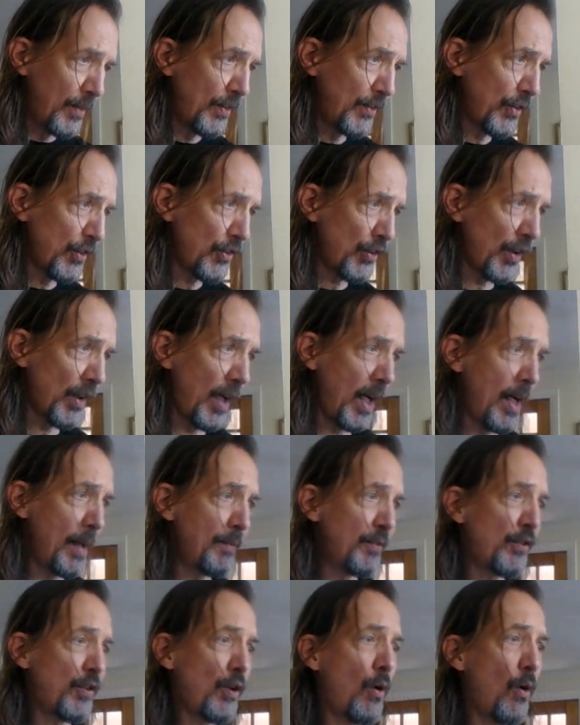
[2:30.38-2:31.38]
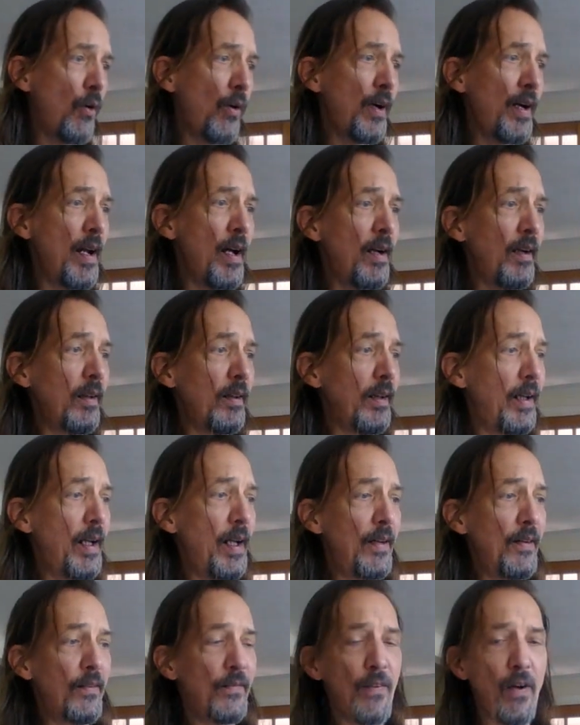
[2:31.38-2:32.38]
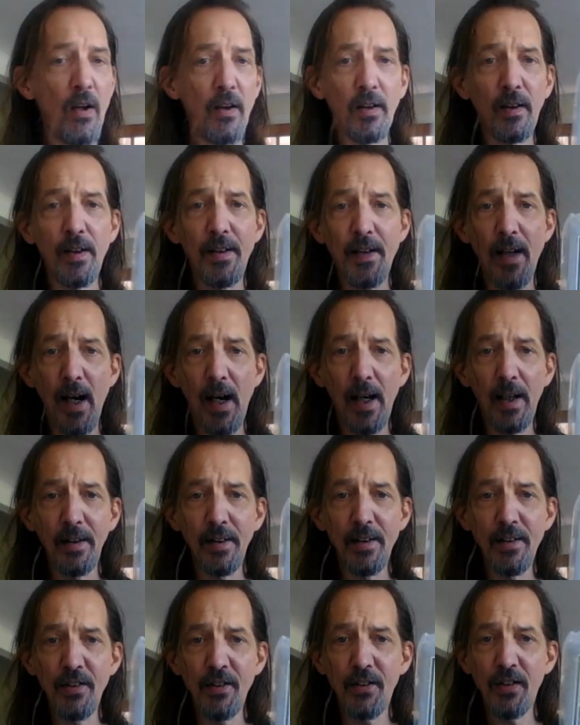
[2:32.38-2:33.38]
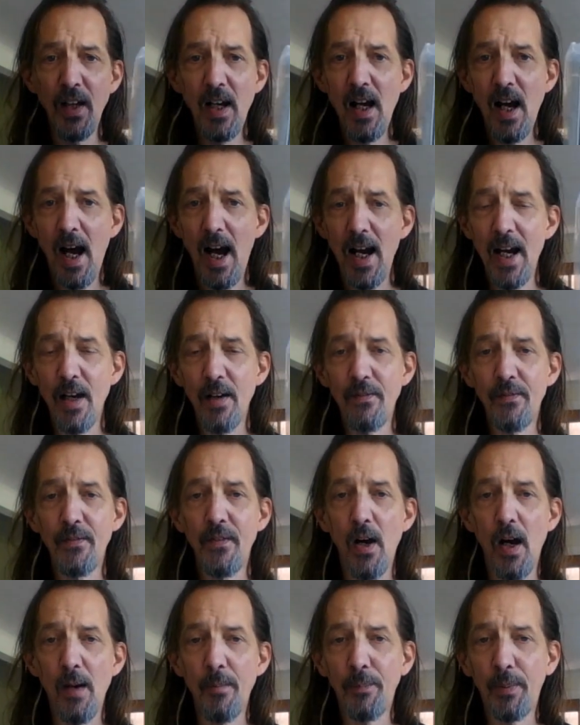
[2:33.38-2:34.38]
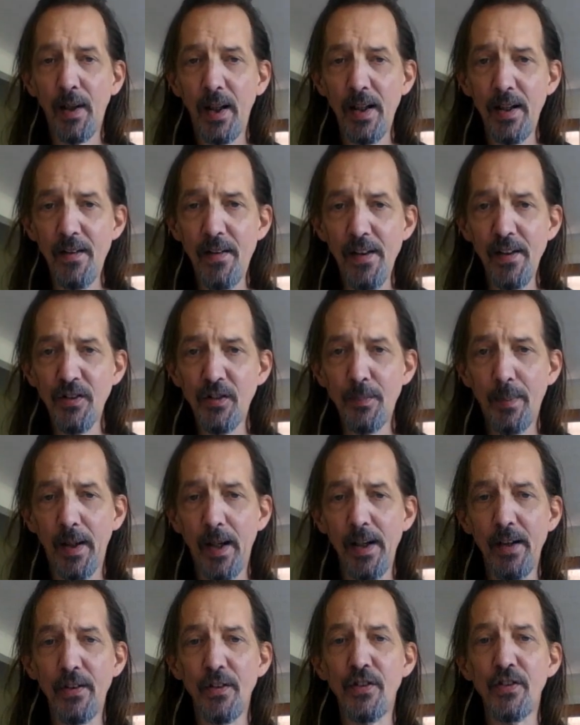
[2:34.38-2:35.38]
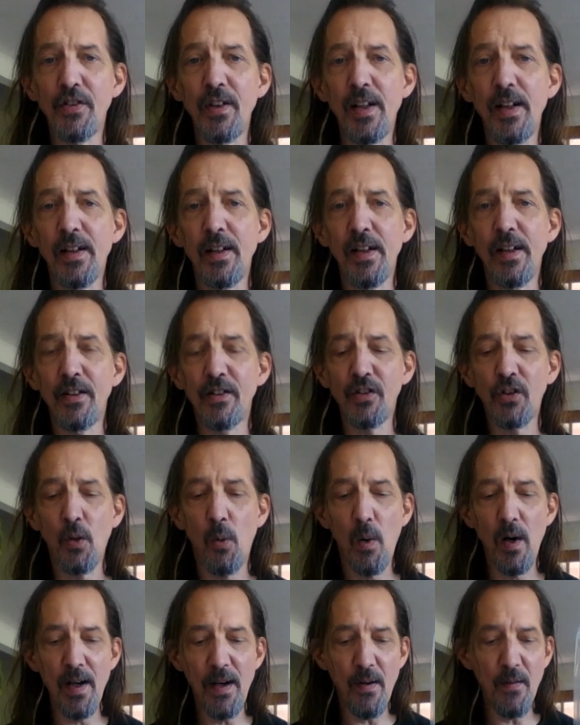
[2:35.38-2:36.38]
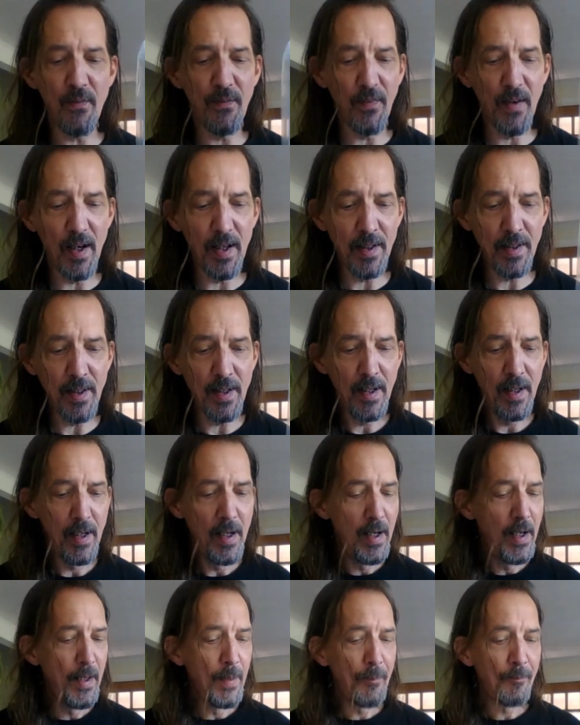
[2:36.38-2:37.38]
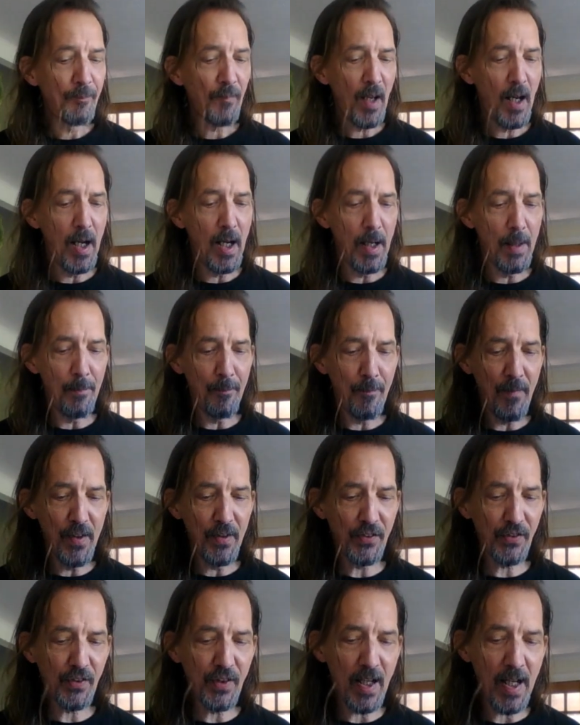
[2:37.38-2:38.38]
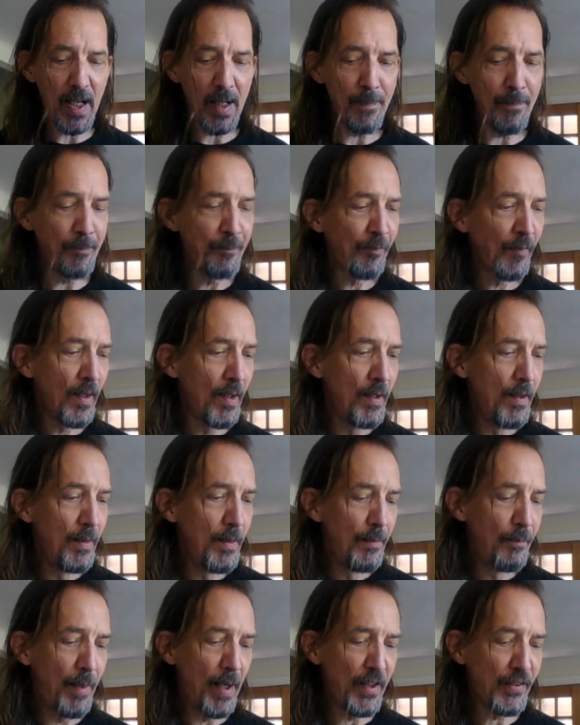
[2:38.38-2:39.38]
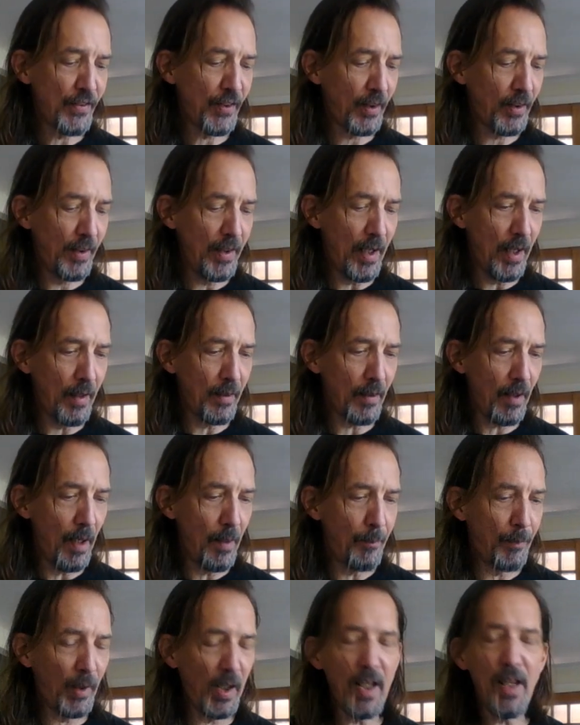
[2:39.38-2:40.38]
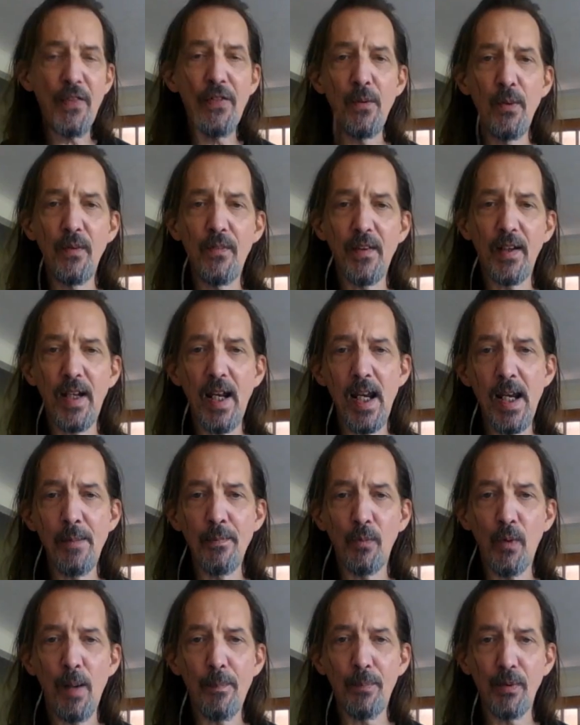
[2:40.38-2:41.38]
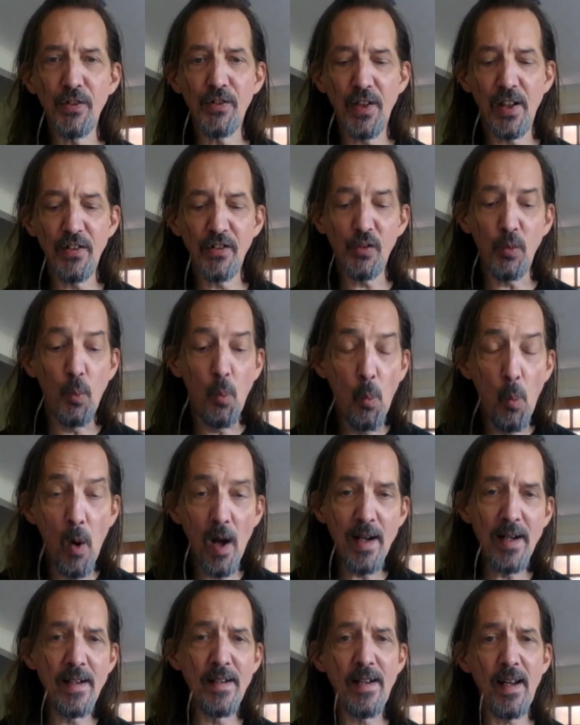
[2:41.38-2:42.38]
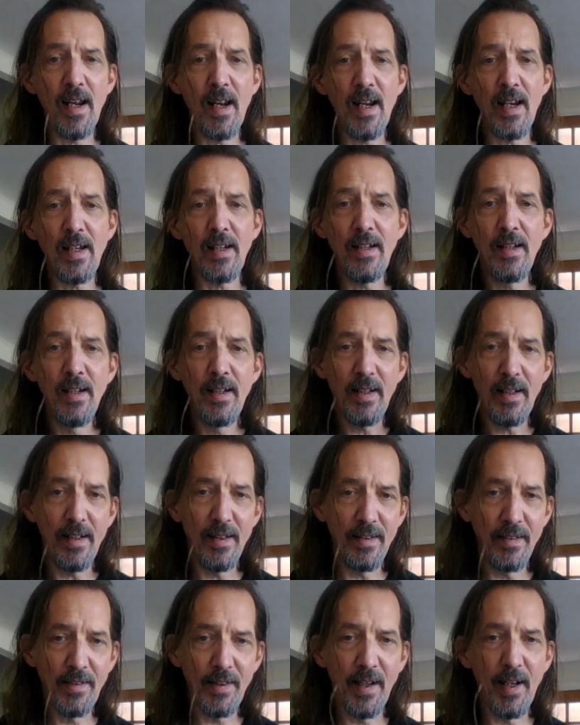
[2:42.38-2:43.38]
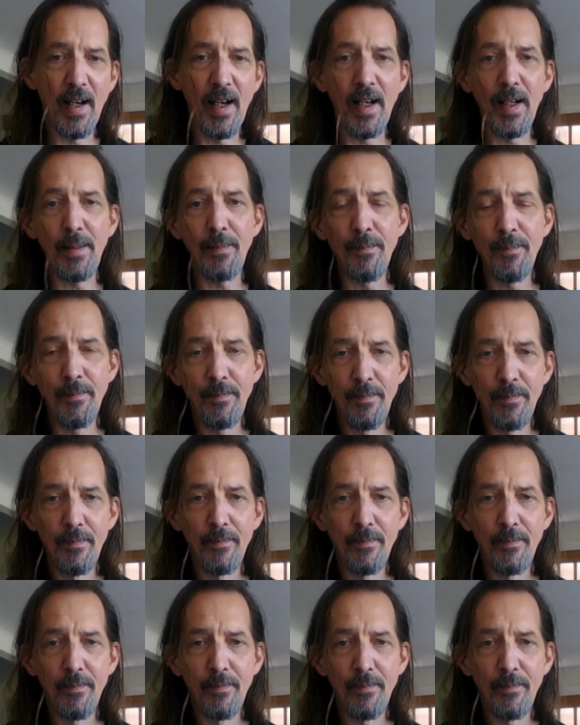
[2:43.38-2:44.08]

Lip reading: Decision Games, Coronel and the Falkland Islands. I have not played this, but I understand it's quite fun. This game, basically a playthrough of the game represents 1 day in time